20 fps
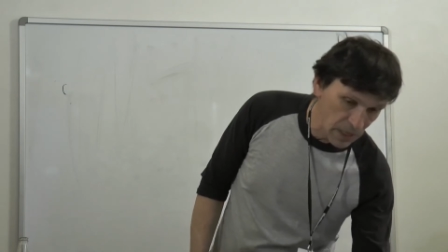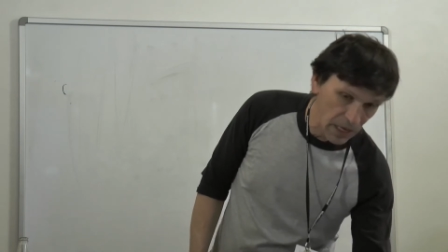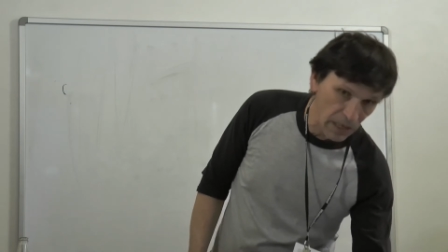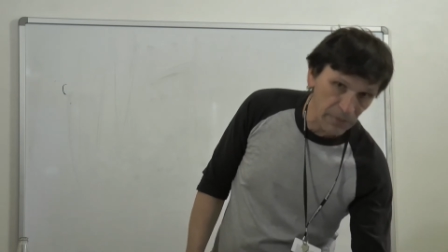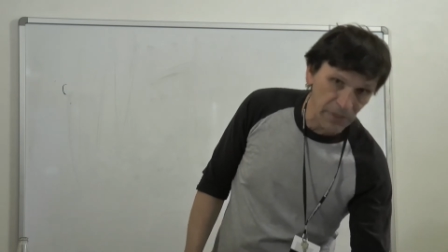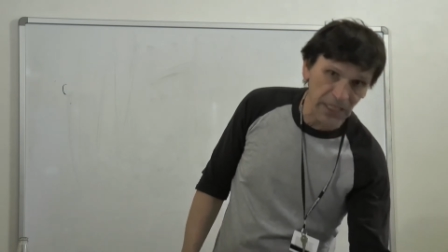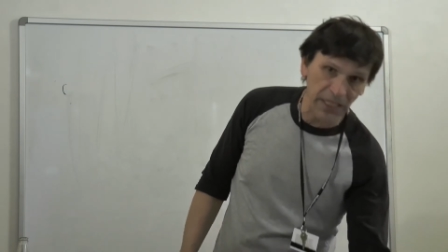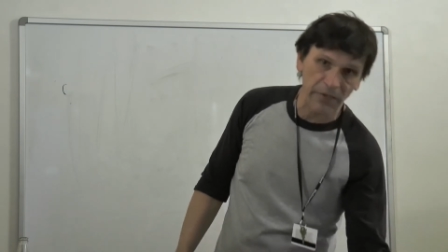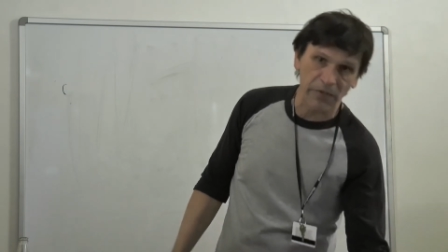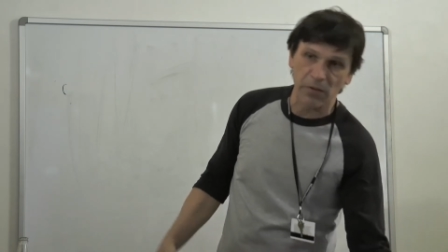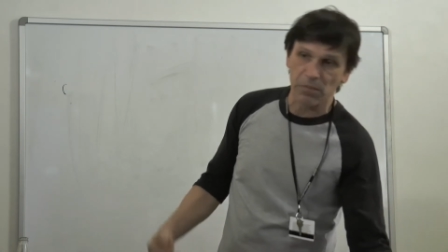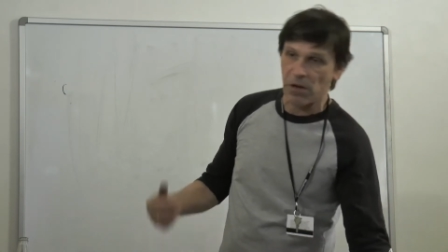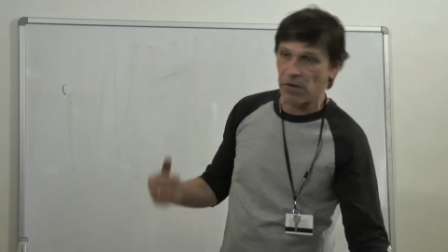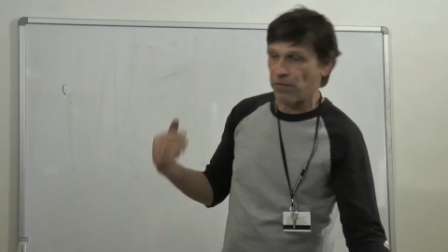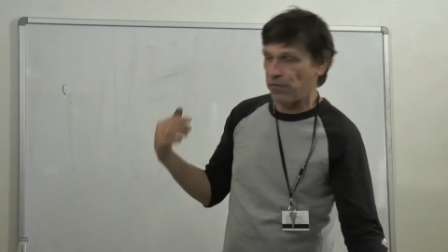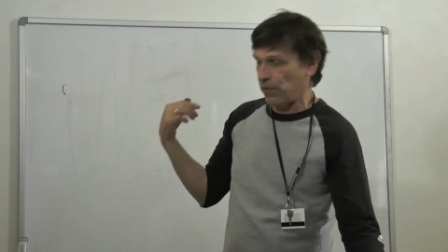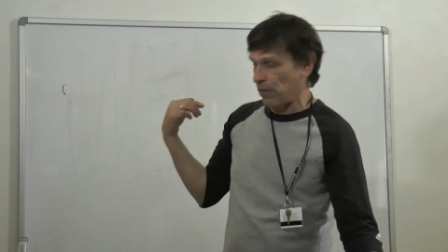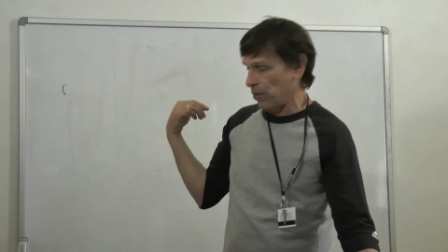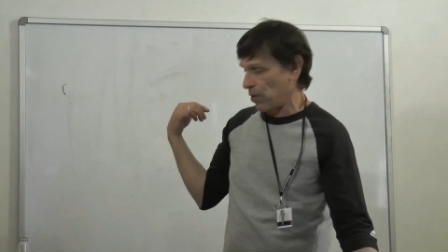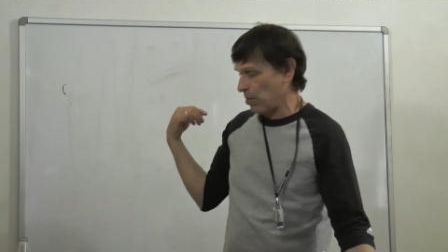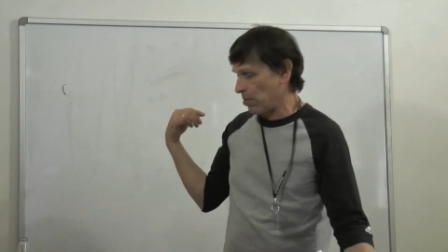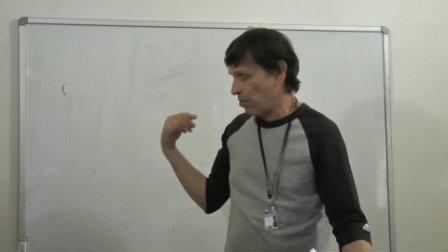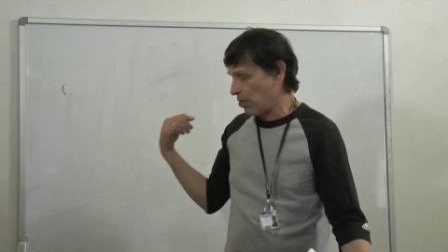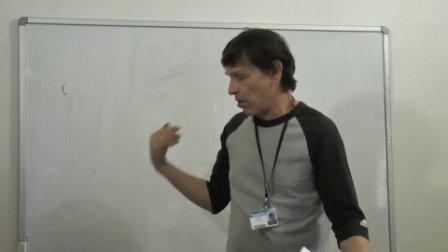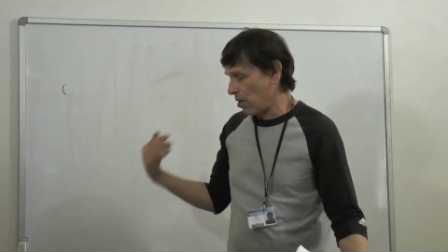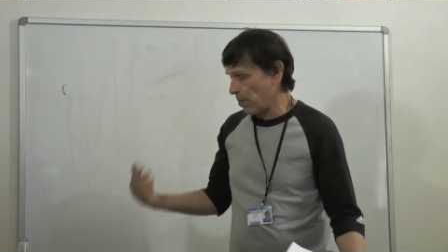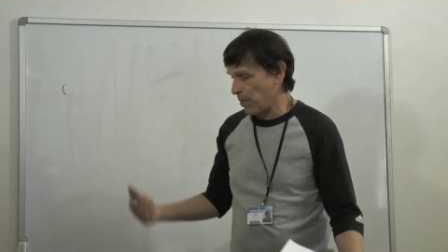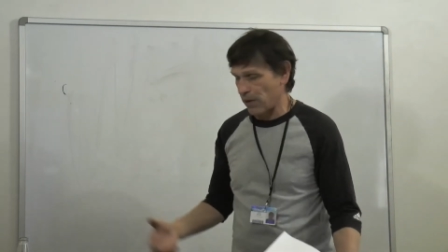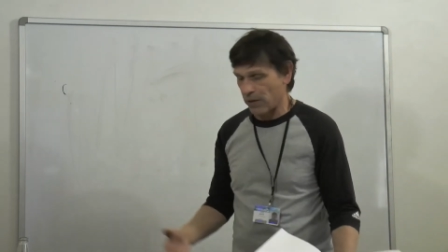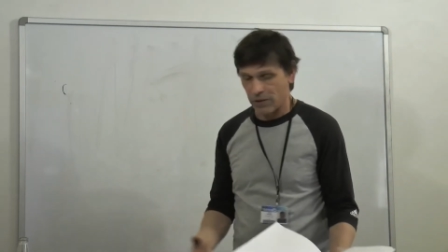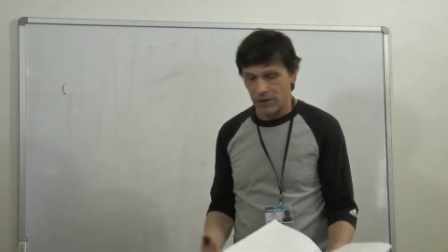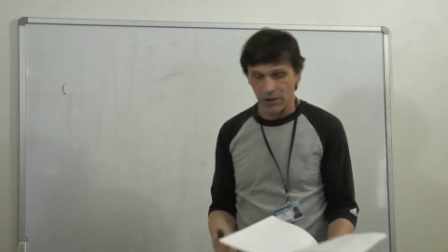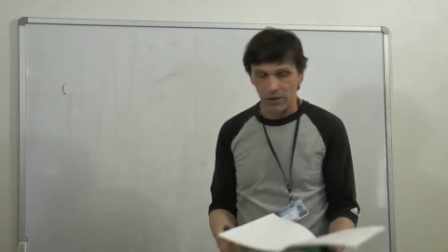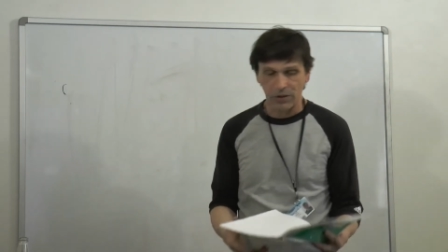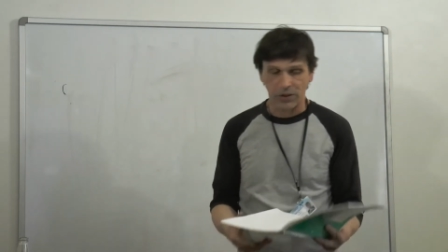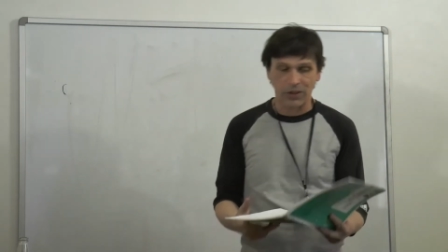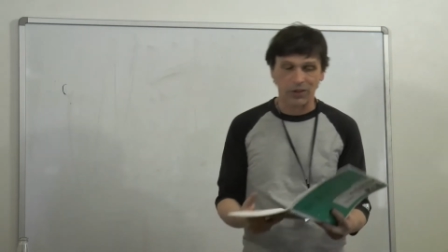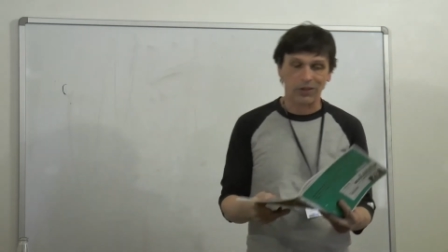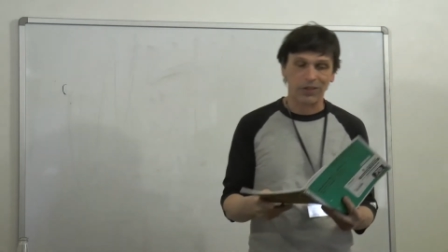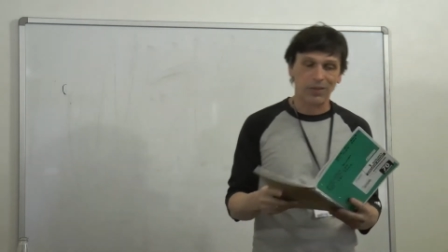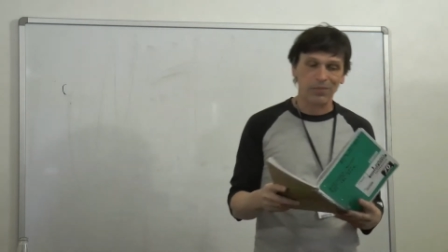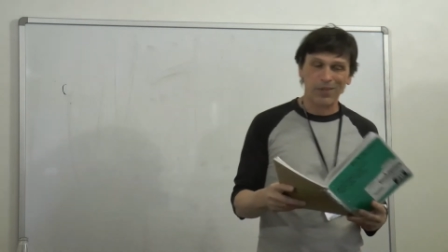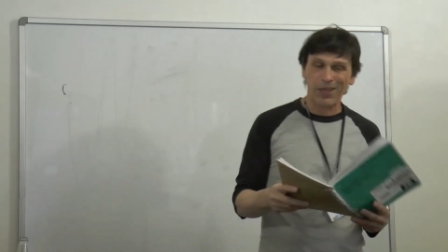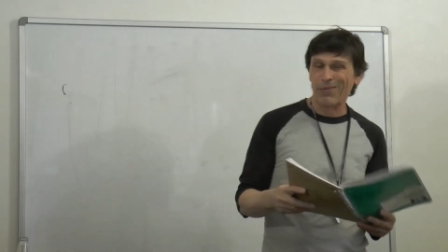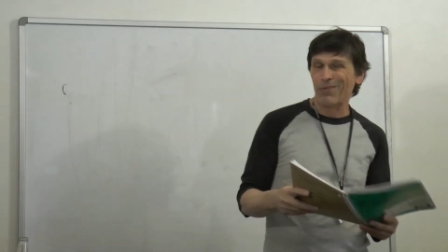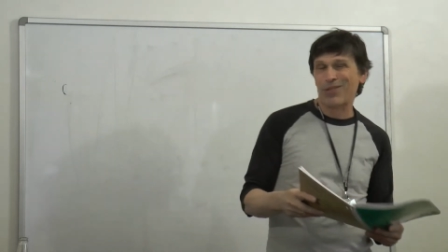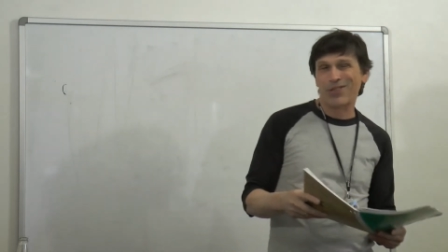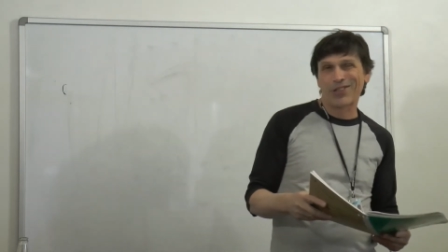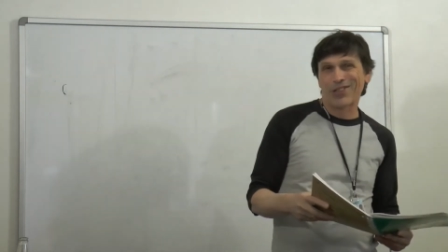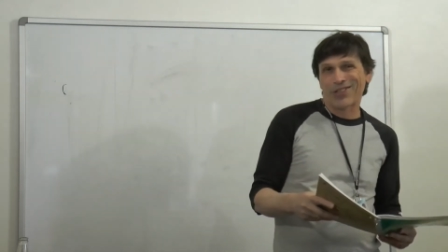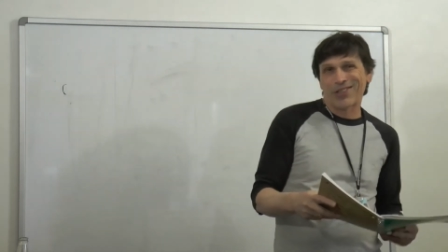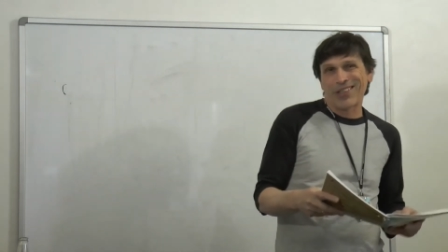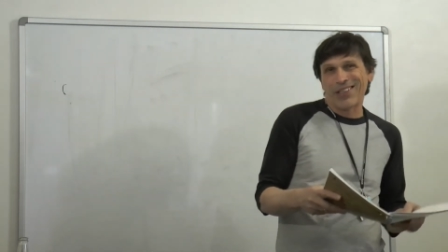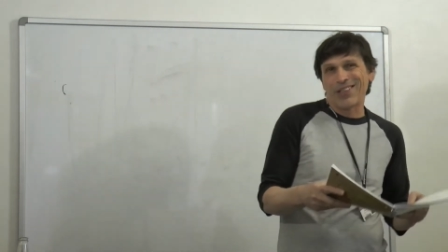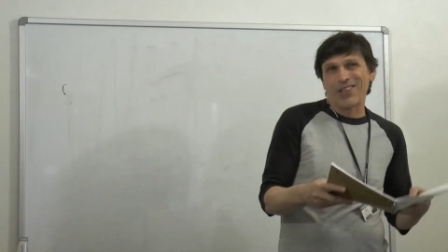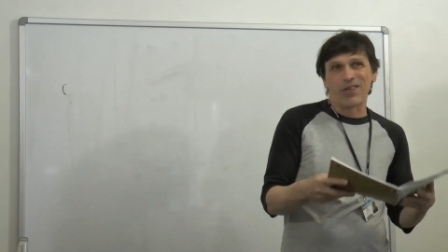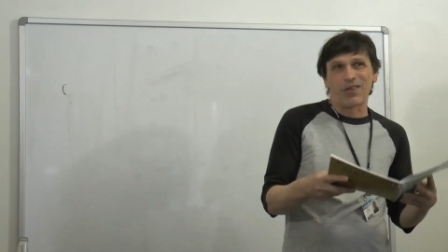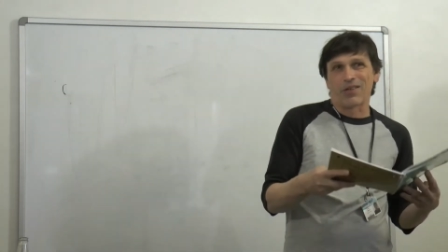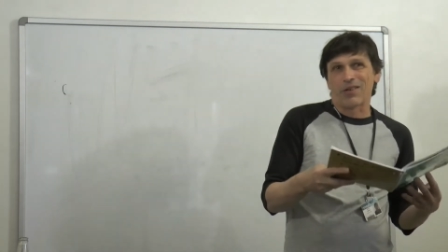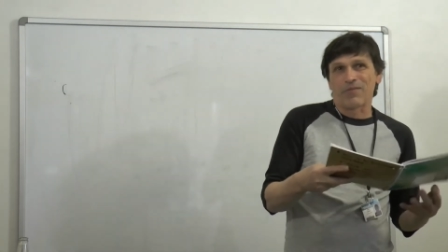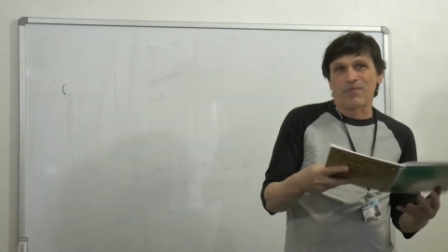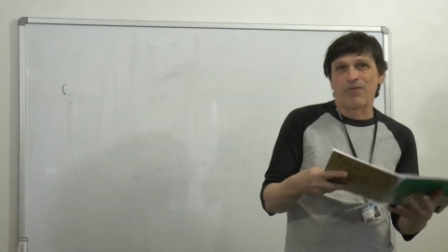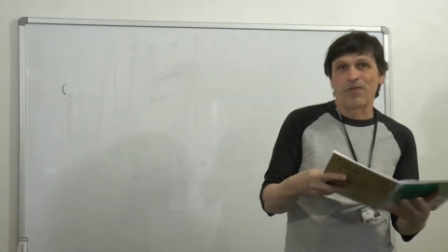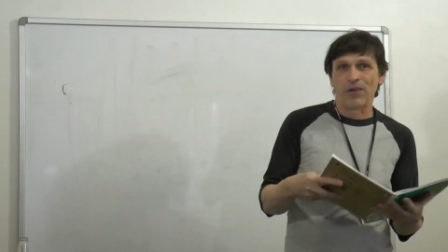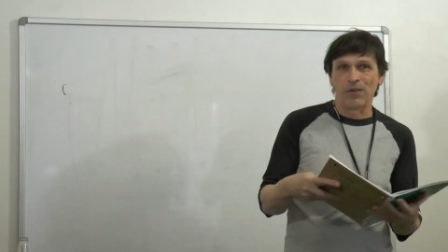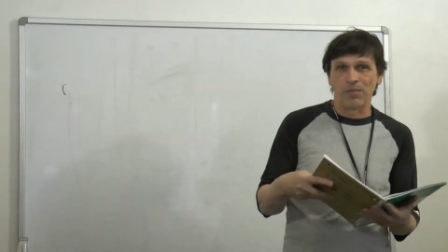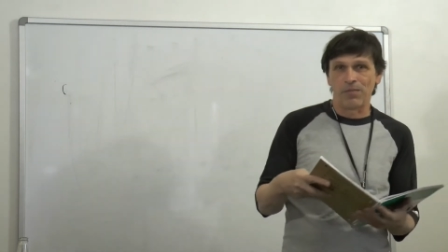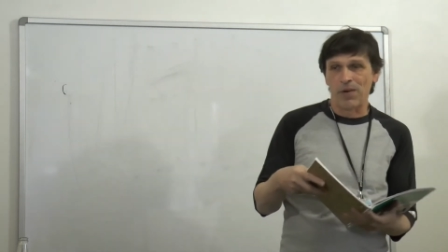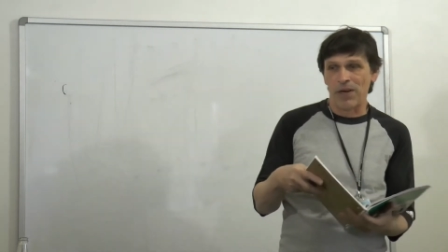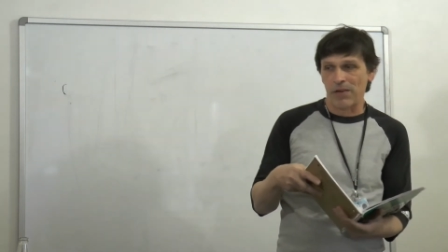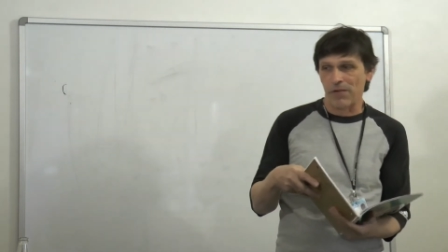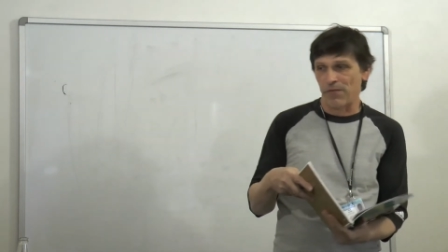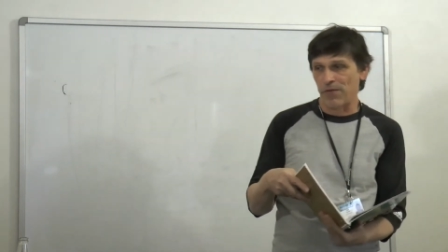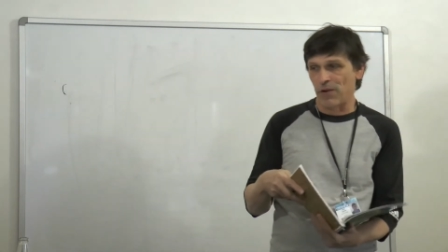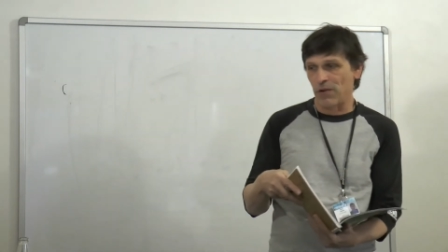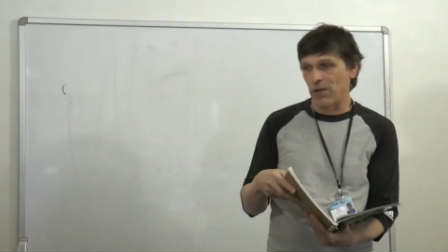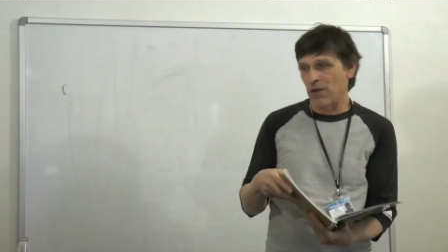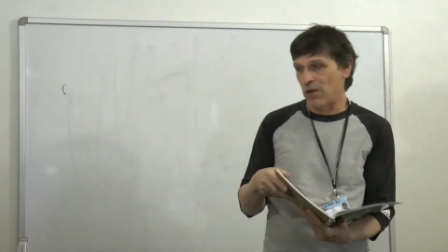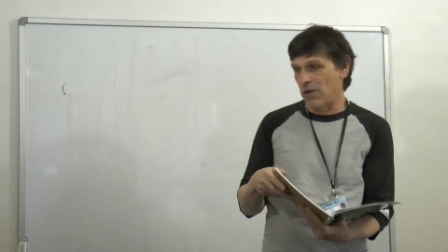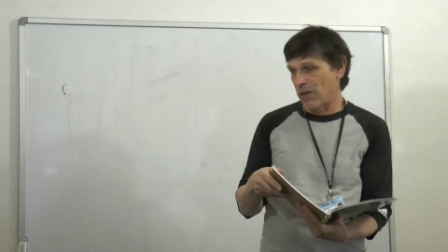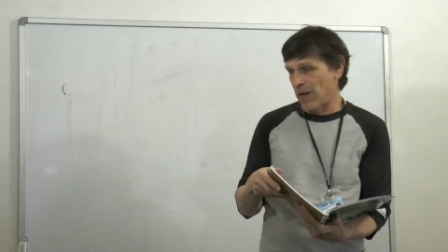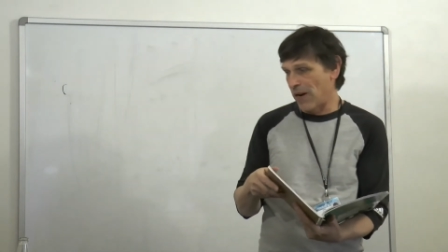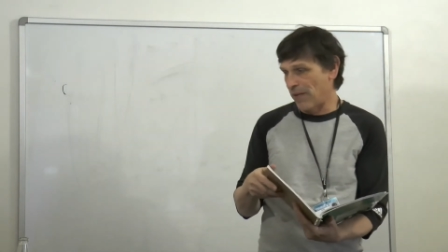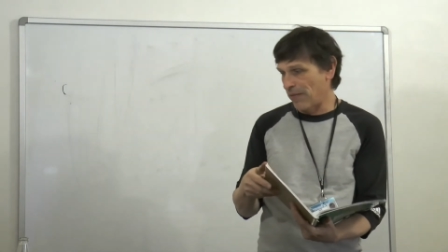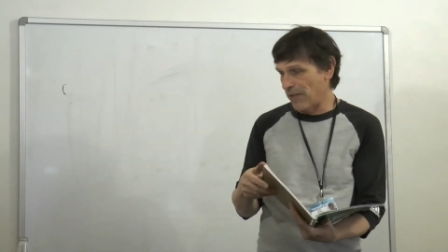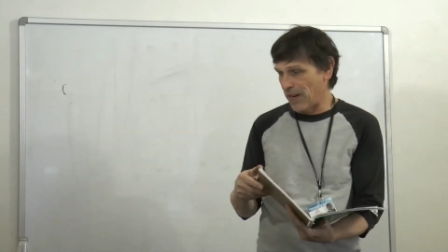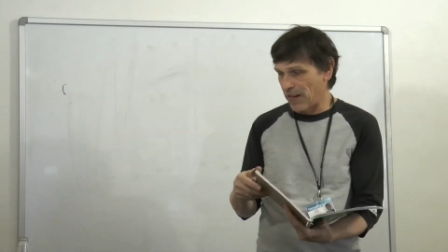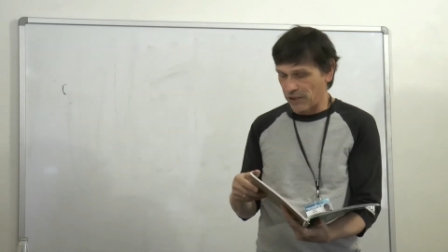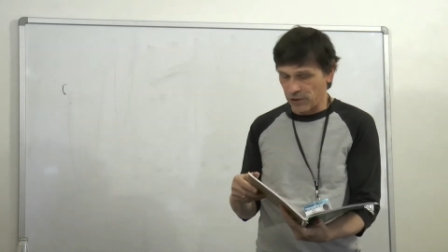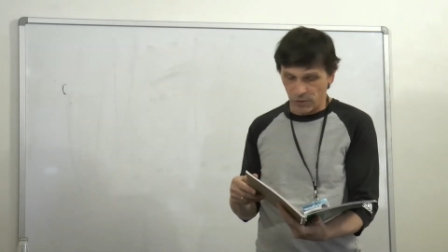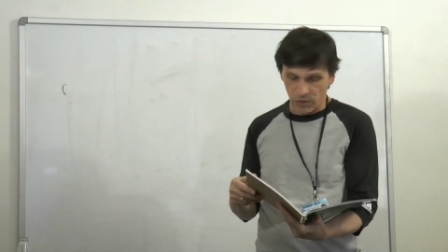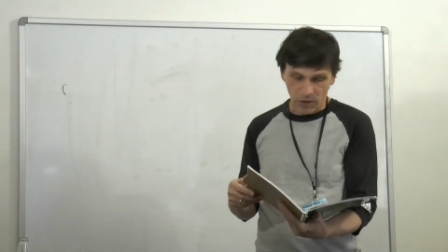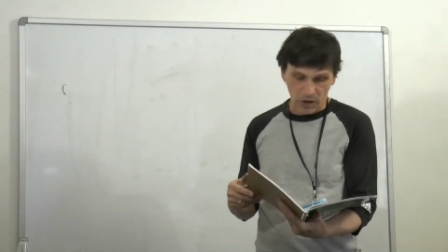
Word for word: I'm going to give you my phone number up here too, so sometimes it's just easier to phone, make a phone call and have an actual